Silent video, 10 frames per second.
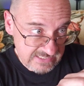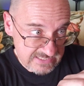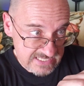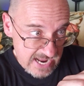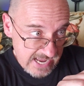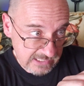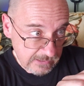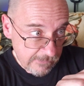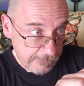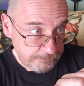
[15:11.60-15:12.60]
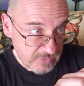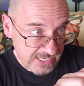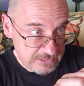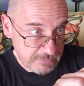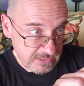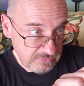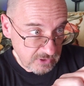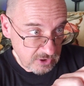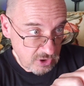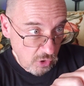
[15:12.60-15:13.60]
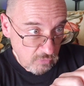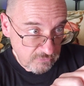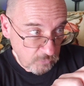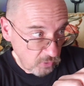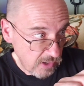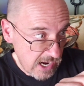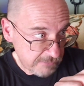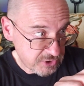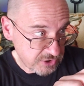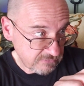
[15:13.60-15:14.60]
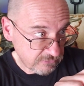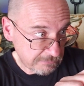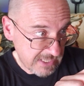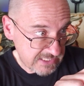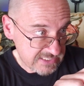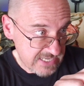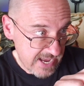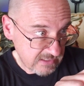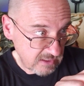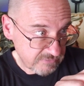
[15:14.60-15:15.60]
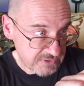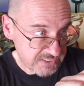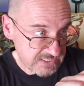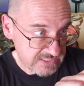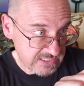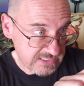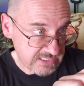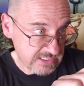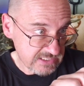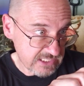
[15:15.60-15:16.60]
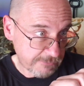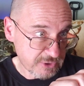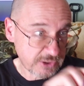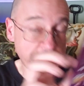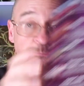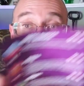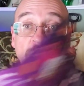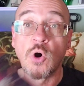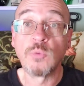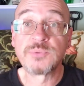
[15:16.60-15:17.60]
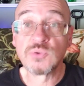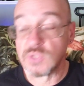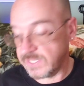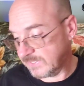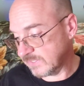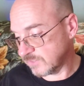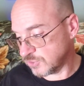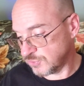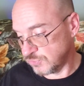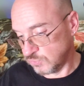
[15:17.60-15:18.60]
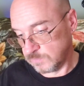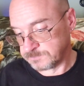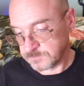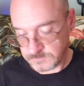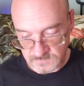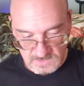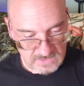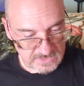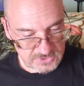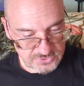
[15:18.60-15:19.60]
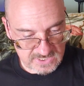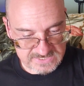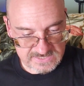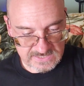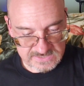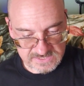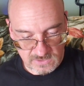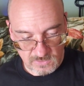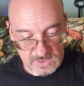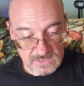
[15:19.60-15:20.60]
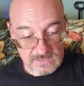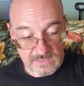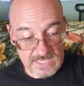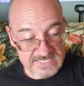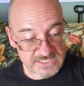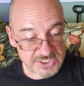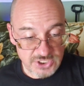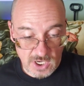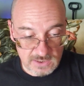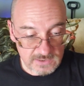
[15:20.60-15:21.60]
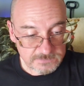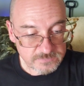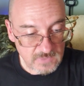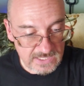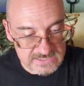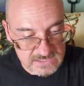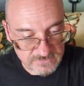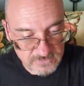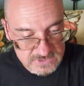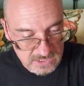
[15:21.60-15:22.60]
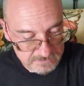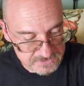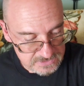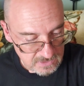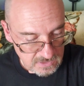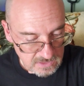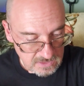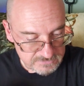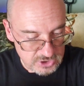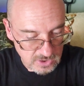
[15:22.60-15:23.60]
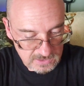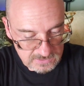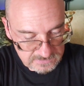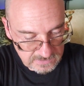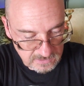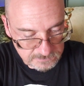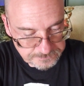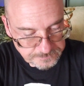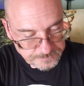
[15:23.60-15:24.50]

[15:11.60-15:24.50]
inside has been the go for option for many snack lovers since its inception. Hope you like it too. Interesting. So lots of chocolate, lots of different types of chocolate there.